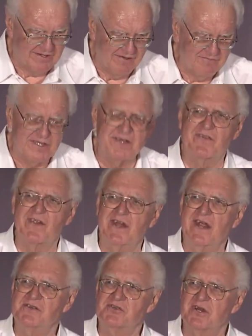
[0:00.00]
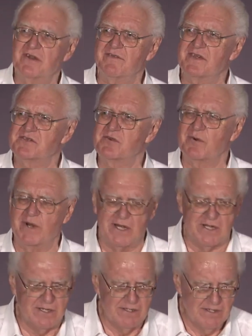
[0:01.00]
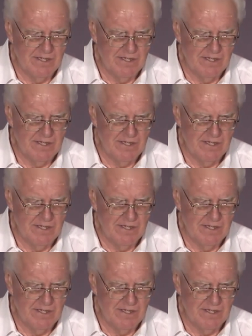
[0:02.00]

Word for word: given to the nation of Israel.